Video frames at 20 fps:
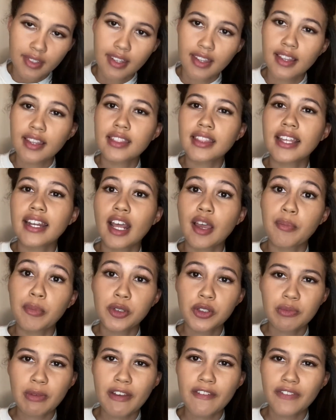Then I
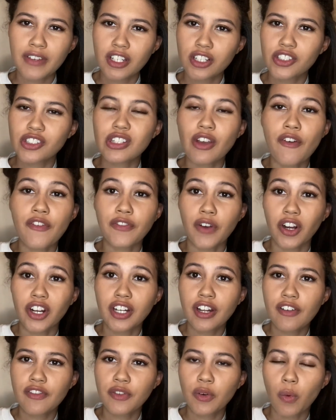push my fingers far
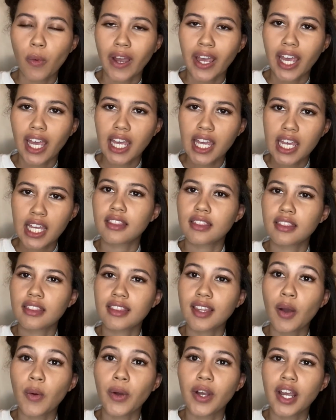enough away
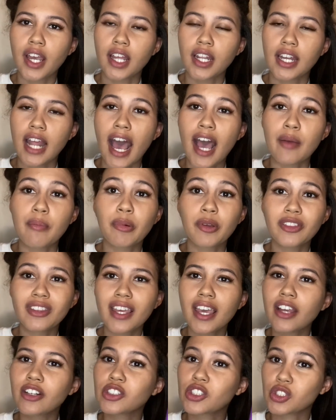that when I put the
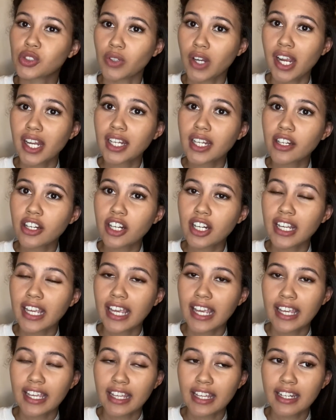hair straightener
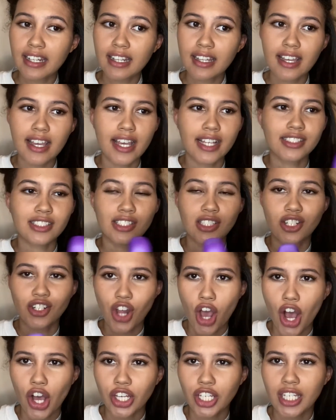in, it's
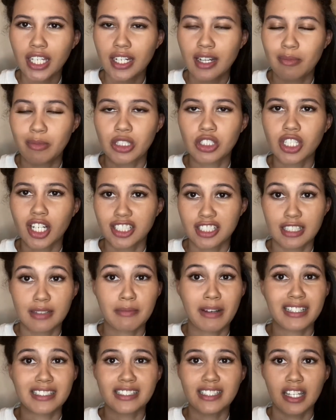not gonna be touching
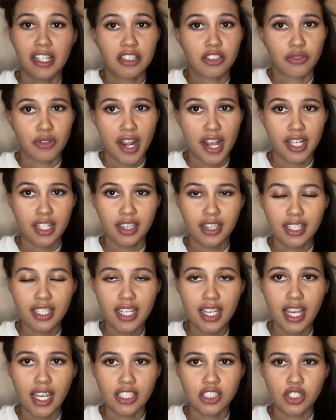my skin
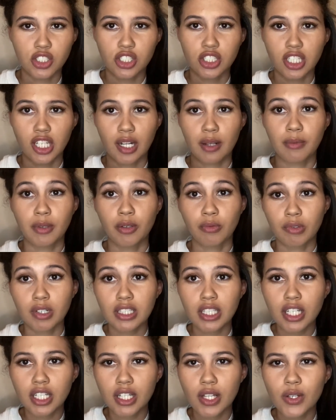directly. It's just gonna be
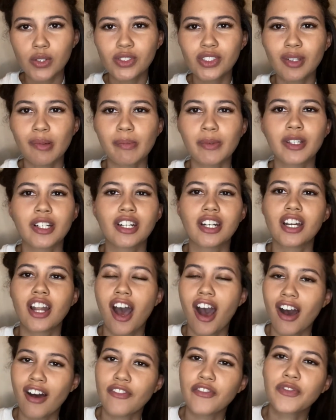really close, but
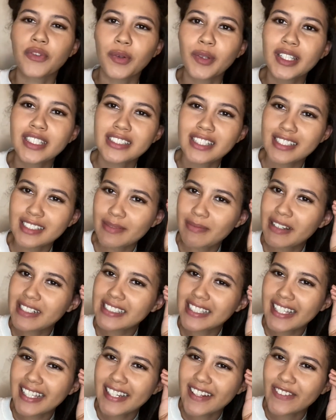not fully touching my
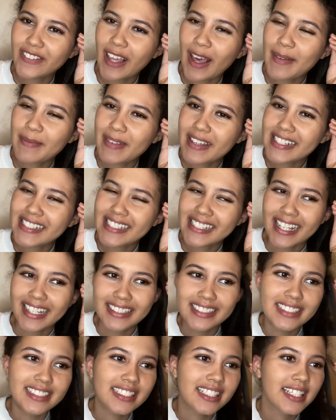skin, if that makes
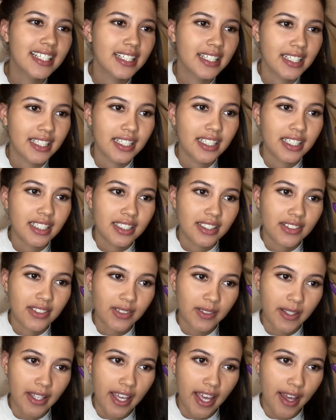sense.
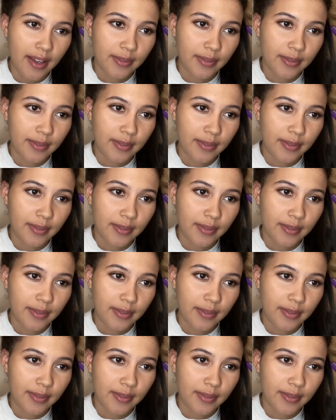So yeah.